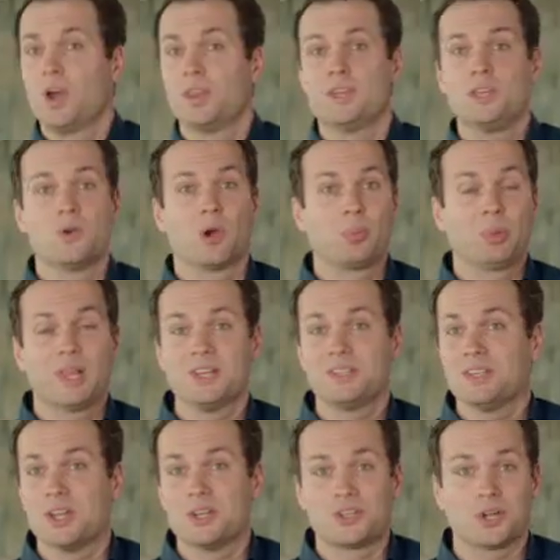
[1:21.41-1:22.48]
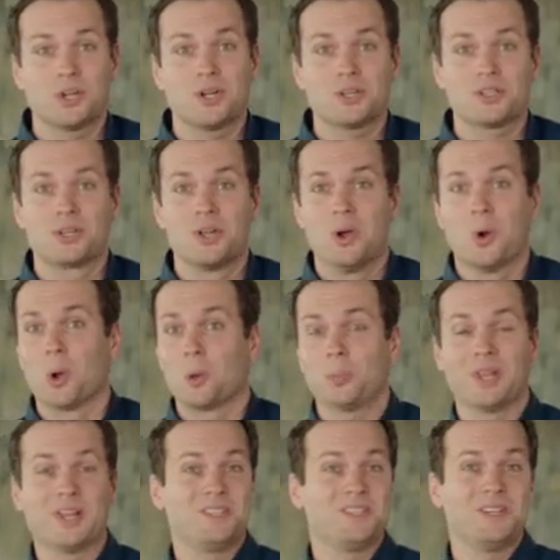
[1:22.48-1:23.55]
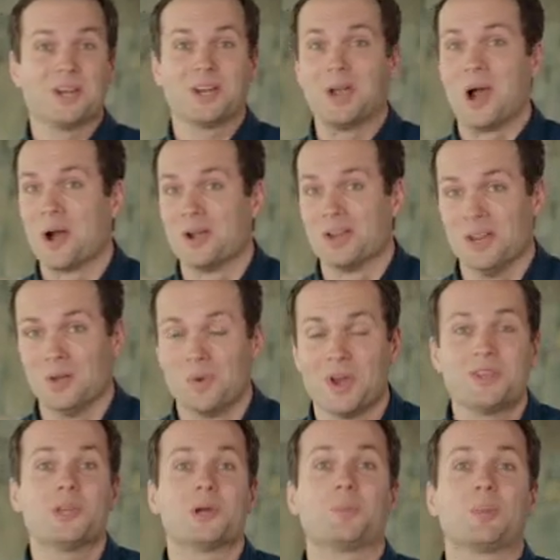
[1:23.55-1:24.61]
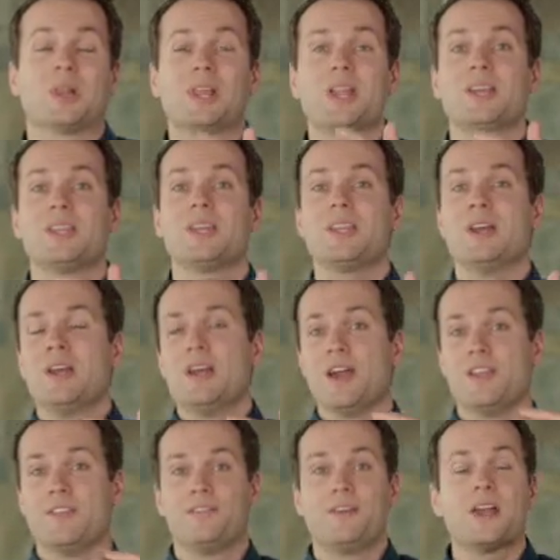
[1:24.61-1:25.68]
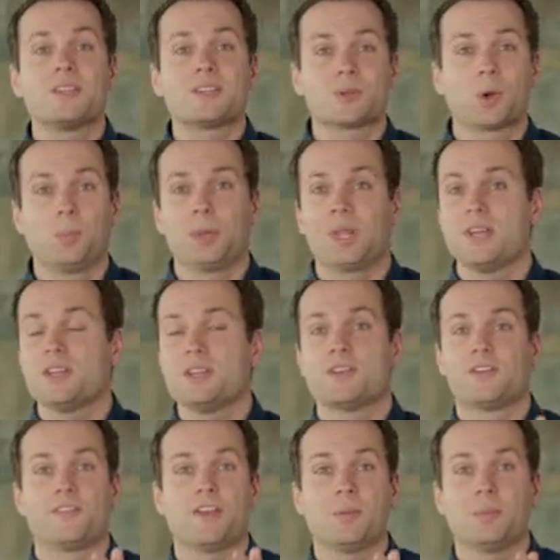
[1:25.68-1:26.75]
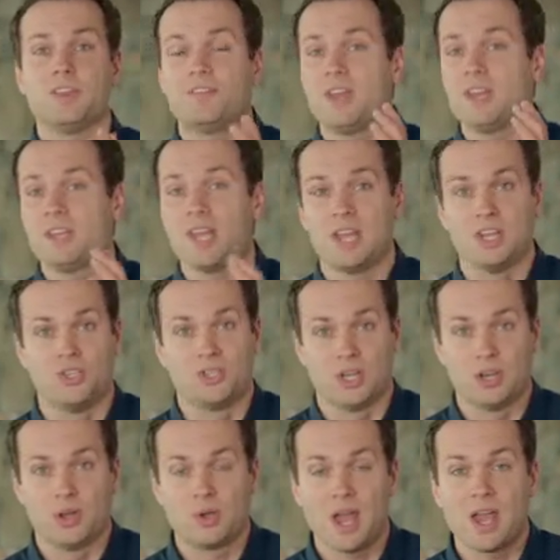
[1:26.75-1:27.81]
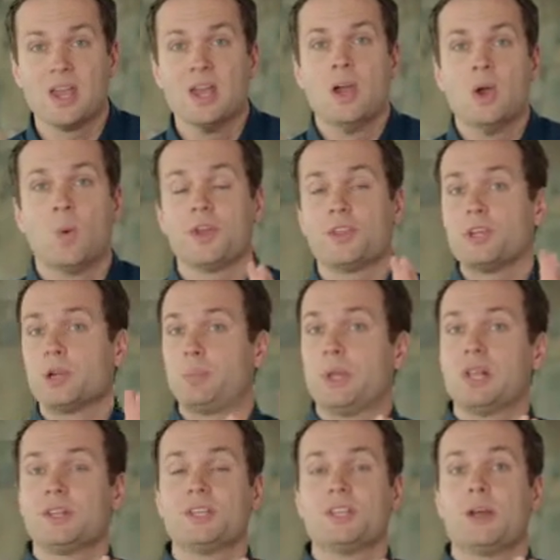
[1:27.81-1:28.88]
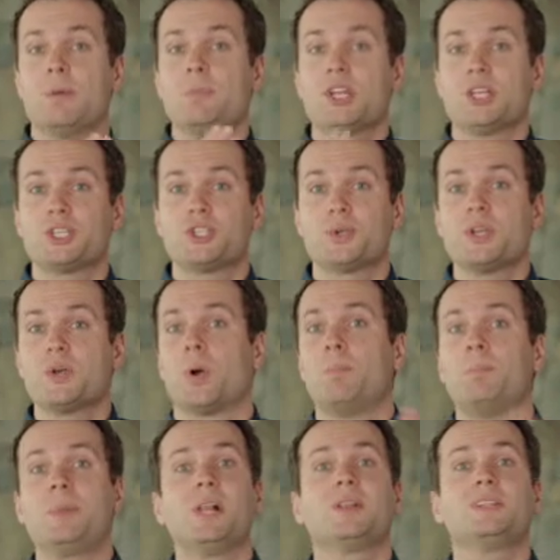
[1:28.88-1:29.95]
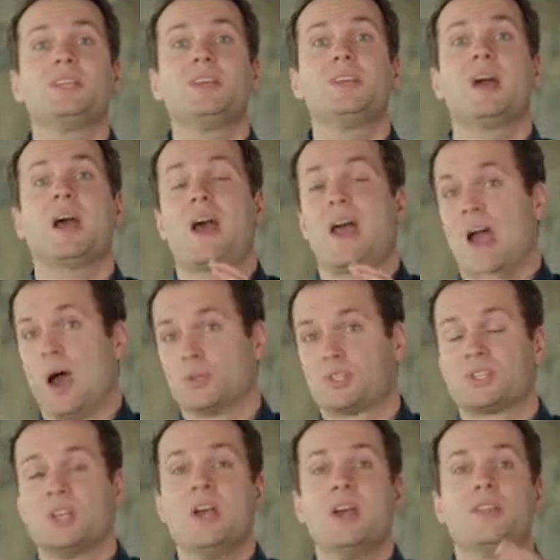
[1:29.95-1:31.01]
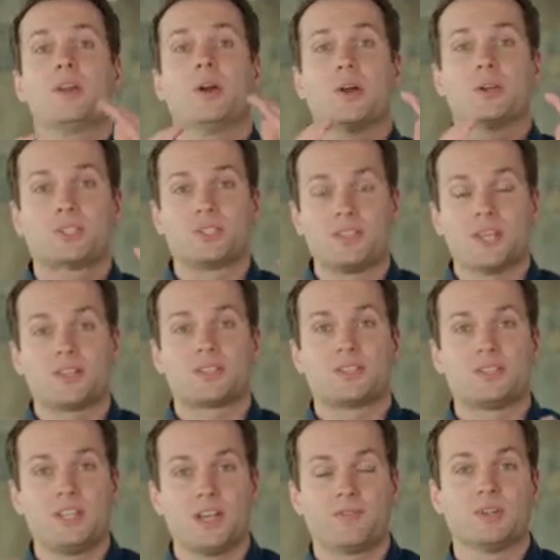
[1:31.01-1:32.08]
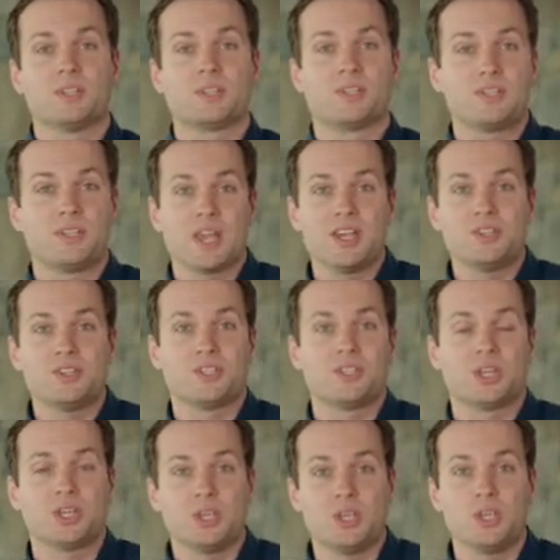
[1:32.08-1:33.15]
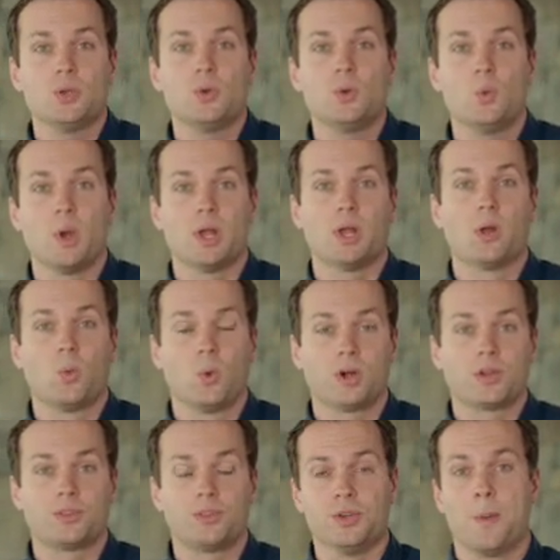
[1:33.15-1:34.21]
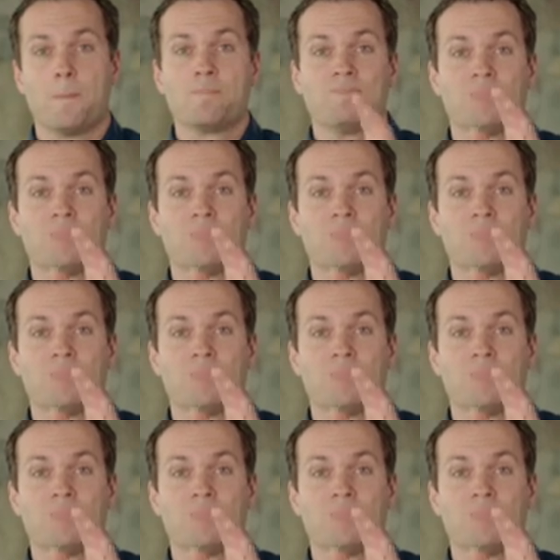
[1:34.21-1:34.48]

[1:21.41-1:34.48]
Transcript: Whether you are planting a church or planting a garden, whether you're planning an event or planning your family vacation, okay? Whether you're building a ministry or building a house, there are 6 different stages that you will work through.